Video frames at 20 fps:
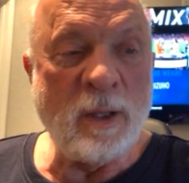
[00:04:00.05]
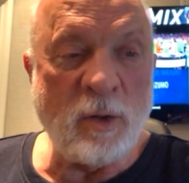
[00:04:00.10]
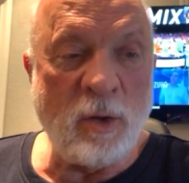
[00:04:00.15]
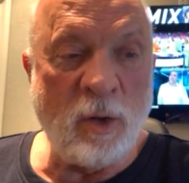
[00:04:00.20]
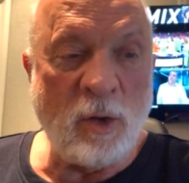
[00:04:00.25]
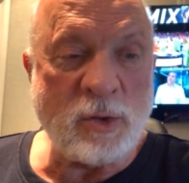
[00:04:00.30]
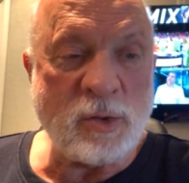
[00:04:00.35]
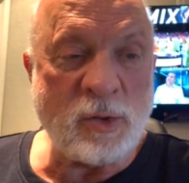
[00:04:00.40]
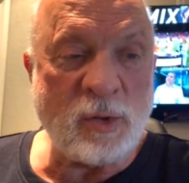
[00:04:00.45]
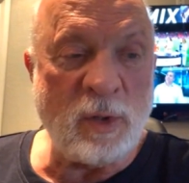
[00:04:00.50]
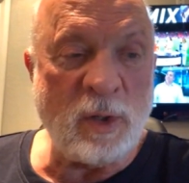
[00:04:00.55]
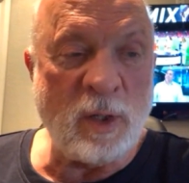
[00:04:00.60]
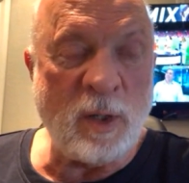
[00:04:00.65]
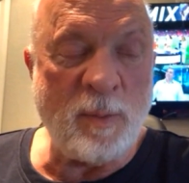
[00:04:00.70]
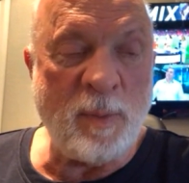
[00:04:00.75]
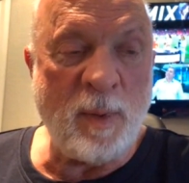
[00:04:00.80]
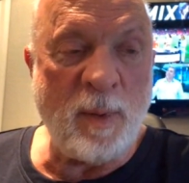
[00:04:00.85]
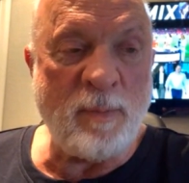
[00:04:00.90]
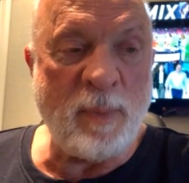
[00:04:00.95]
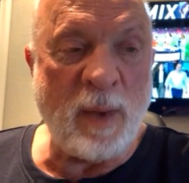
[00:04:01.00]
Colts are a
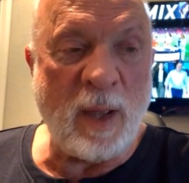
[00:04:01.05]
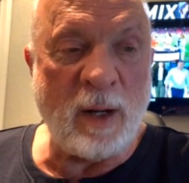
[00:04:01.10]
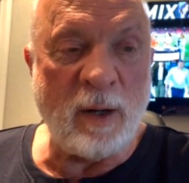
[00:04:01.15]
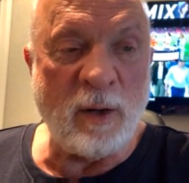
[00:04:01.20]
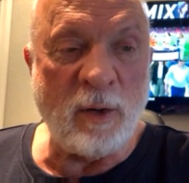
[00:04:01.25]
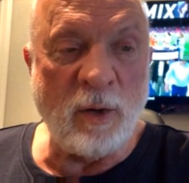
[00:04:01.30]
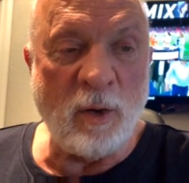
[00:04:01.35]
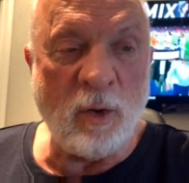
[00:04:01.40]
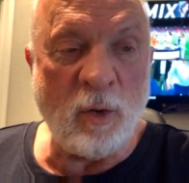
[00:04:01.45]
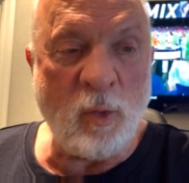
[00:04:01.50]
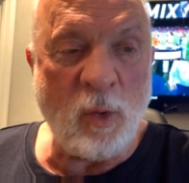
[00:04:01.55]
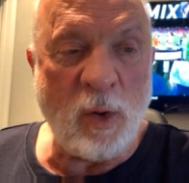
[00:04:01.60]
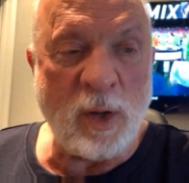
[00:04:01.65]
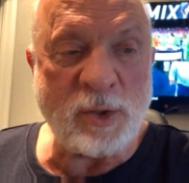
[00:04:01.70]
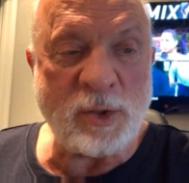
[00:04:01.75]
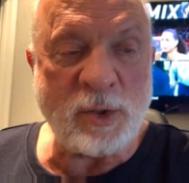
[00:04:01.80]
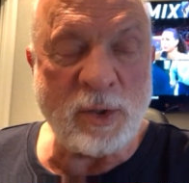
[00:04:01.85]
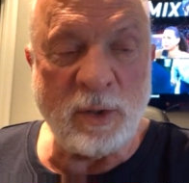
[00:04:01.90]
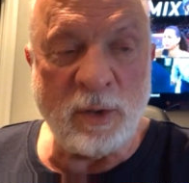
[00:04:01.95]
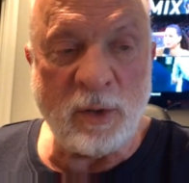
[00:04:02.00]
little bit better, no
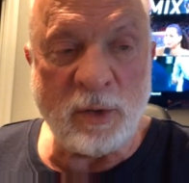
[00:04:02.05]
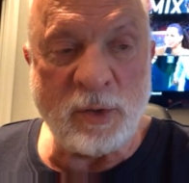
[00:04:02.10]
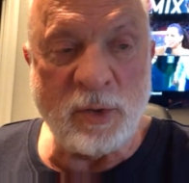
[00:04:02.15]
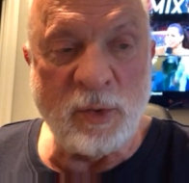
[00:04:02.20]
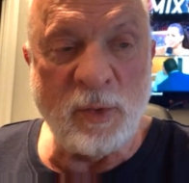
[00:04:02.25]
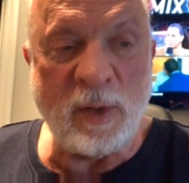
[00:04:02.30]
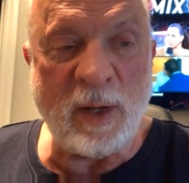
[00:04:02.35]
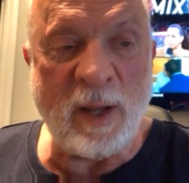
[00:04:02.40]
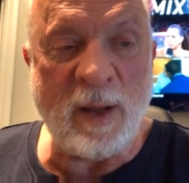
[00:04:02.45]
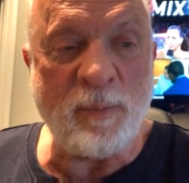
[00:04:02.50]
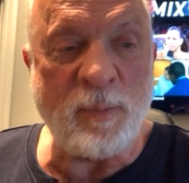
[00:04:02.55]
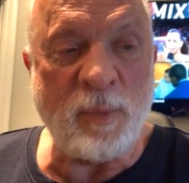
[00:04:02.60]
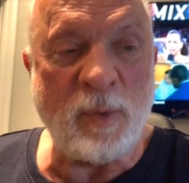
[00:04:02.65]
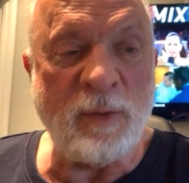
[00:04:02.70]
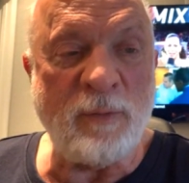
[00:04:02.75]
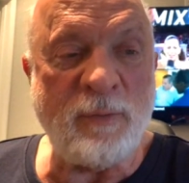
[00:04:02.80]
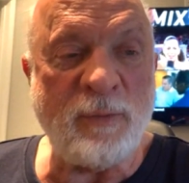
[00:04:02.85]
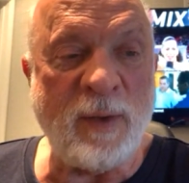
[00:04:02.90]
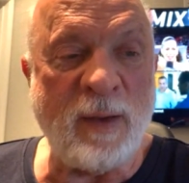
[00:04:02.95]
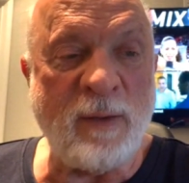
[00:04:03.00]
question. They're
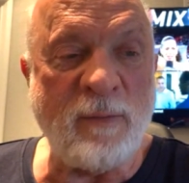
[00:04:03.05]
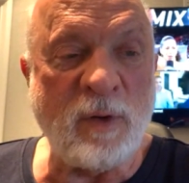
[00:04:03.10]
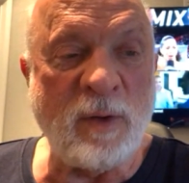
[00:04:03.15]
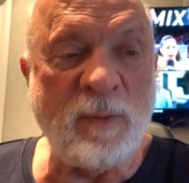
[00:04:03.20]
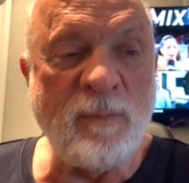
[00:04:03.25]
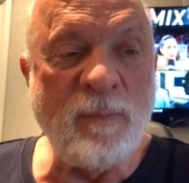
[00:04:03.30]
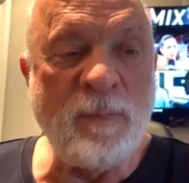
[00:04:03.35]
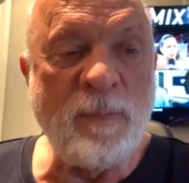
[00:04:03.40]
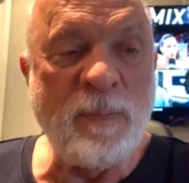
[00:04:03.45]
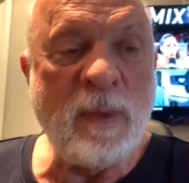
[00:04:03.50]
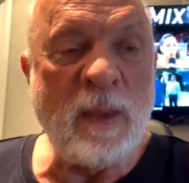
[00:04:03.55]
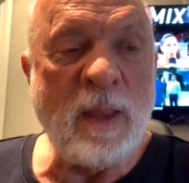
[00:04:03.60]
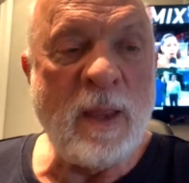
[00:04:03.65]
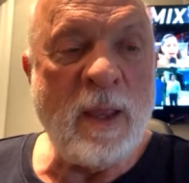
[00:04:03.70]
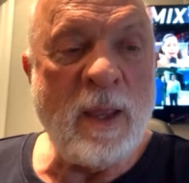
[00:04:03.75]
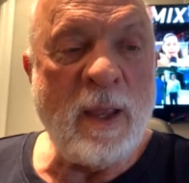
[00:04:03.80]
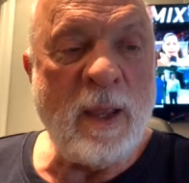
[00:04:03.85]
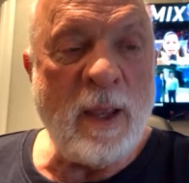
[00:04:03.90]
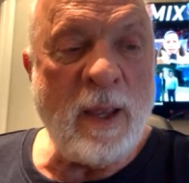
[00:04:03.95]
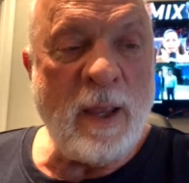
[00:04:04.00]
2.5-point favorite
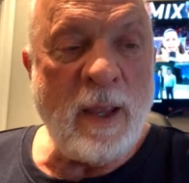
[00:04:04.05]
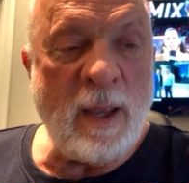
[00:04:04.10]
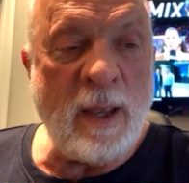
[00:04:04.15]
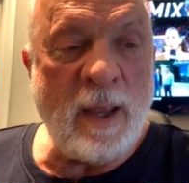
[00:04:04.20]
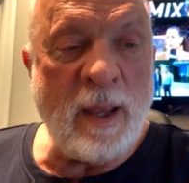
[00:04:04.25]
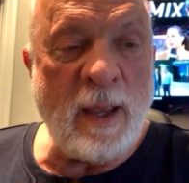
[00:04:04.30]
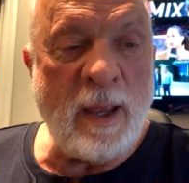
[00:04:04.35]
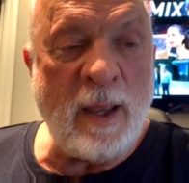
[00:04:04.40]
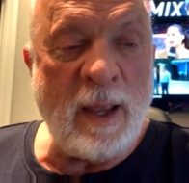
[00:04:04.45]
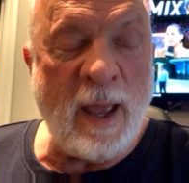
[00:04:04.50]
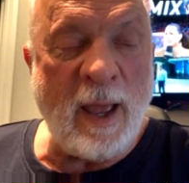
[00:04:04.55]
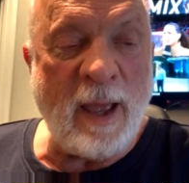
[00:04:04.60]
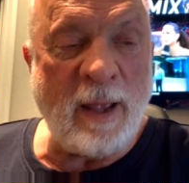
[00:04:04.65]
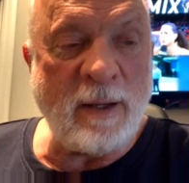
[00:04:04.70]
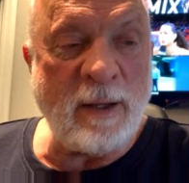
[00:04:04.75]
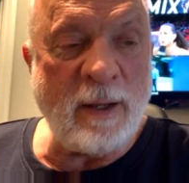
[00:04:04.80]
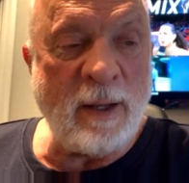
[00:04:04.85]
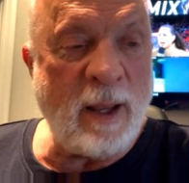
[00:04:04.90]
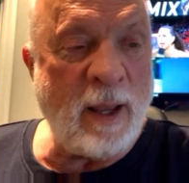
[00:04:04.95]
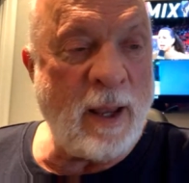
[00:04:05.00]

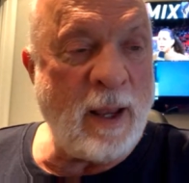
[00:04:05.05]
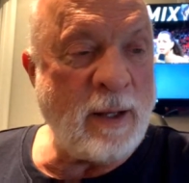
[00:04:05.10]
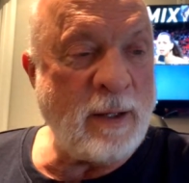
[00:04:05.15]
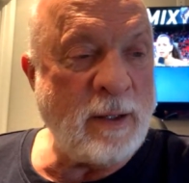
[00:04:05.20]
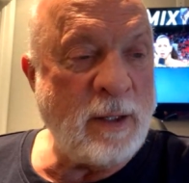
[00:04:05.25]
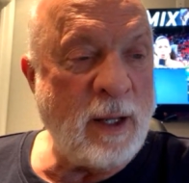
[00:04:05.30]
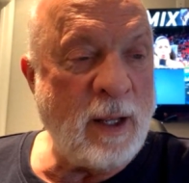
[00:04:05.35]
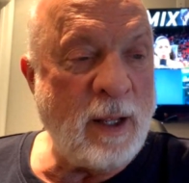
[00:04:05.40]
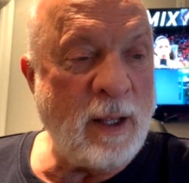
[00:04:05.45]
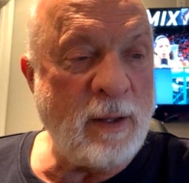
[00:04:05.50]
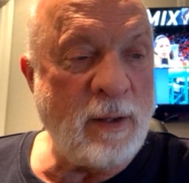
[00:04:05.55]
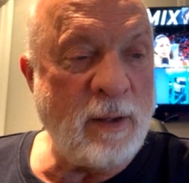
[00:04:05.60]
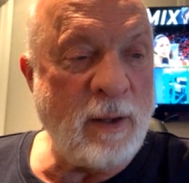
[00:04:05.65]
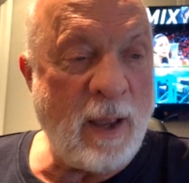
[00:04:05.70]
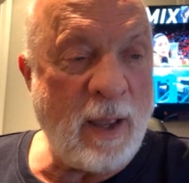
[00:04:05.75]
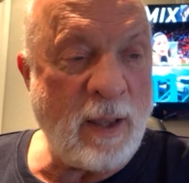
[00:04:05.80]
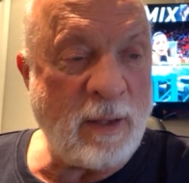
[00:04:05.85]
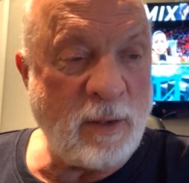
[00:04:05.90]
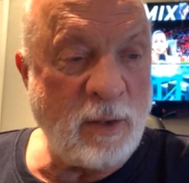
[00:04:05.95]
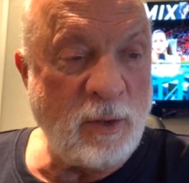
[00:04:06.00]
at
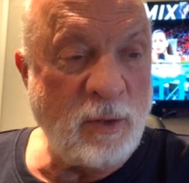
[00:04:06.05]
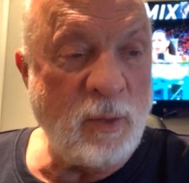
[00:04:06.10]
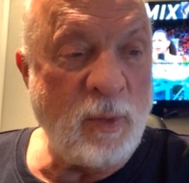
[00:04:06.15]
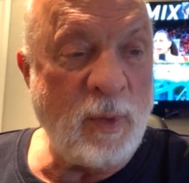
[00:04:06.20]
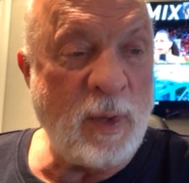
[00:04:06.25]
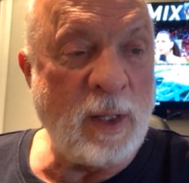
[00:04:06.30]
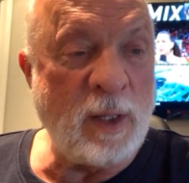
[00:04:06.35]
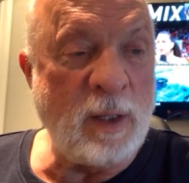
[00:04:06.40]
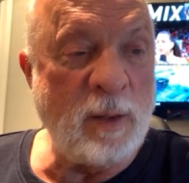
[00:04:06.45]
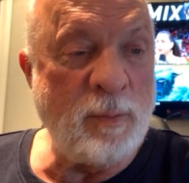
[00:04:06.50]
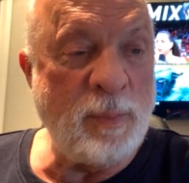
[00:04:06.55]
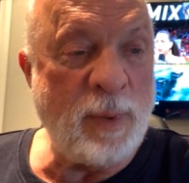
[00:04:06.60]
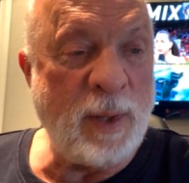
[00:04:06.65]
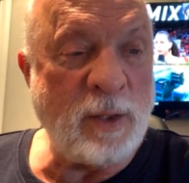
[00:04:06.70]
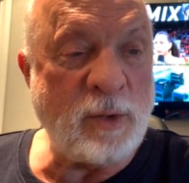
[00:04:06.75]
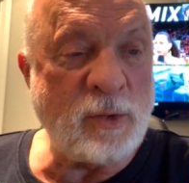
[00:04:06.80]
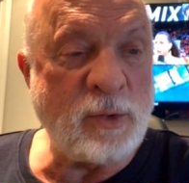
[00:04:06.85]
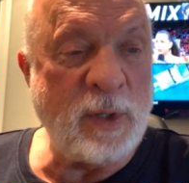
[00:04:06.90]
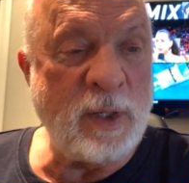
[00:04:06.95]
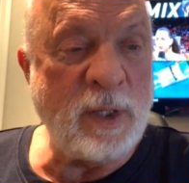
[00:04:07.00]
the New England
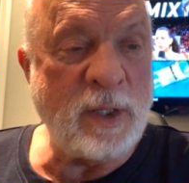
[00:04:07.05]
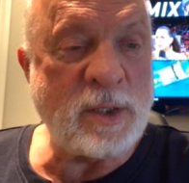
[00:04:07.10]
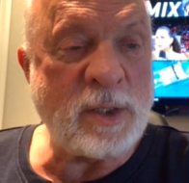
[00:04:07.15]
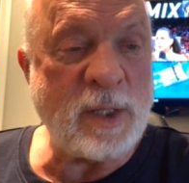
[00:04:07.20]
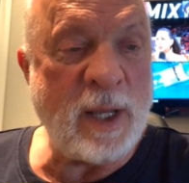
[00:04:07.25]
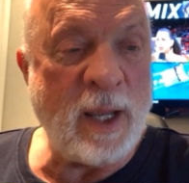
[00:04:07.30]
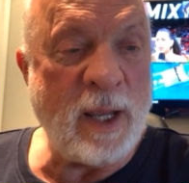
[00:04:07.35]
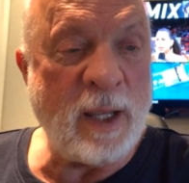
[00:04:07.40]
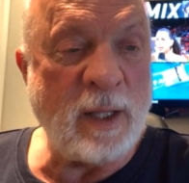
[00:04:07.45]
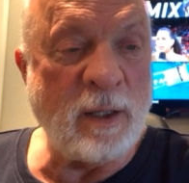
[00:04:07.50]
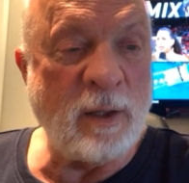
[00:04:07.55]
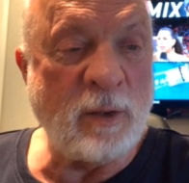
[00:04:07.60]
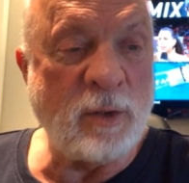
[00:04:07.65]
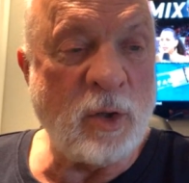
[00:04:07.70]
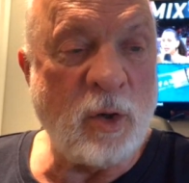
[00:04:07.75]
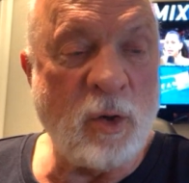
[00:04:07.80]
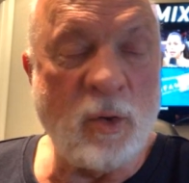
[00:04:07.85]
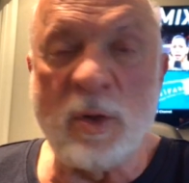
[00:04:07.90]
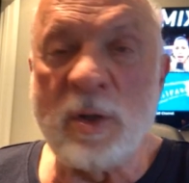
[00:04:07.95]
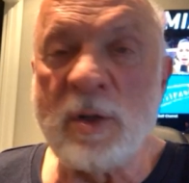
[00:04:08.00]
Patriots, and the
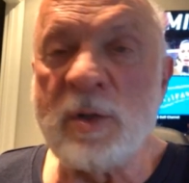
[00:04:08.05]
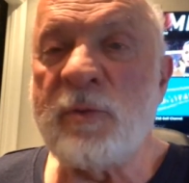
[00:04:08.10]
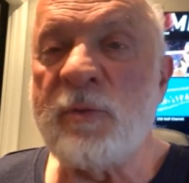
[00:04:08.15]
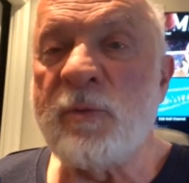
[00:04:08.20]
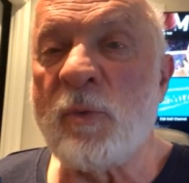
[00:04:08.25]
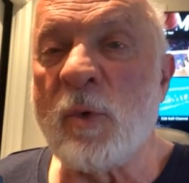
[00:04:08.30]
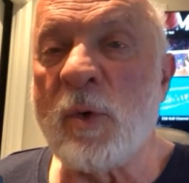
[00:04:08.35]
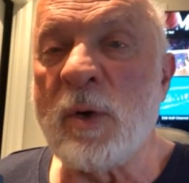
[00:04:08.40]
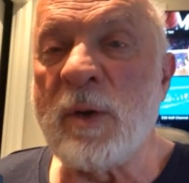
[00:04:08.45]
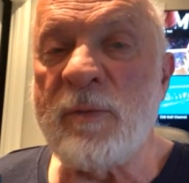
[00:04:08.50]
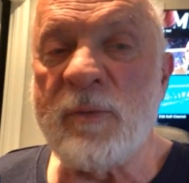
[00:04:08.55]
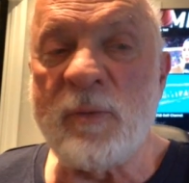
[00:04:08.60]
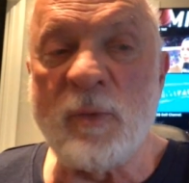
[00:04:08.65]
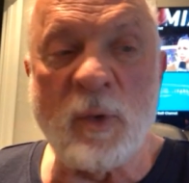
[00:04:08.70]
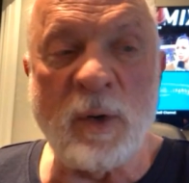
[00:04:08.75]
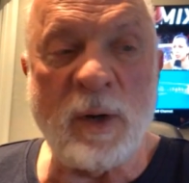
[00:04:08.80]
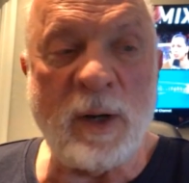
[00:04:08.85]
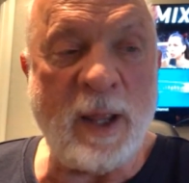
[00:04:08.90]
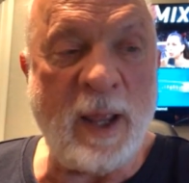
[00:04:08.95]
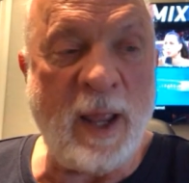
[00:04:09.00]
total is
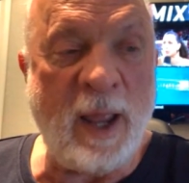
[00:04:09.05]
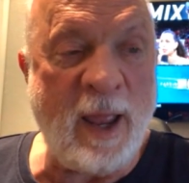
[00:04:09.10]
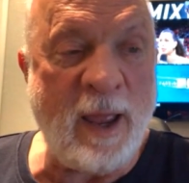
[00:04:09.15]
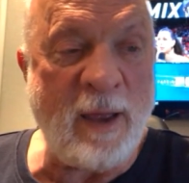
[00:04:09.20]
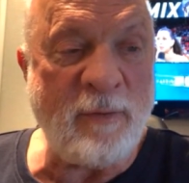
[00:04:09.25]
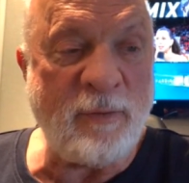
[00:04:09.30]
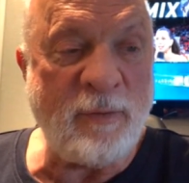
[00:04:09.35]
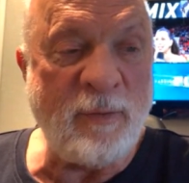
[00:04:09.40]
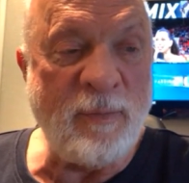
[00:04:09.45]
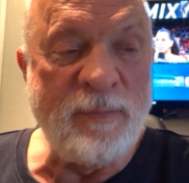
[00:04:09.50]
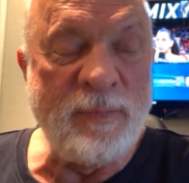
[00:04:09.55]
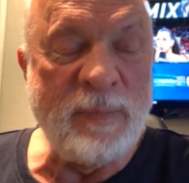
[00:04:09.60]
44.5.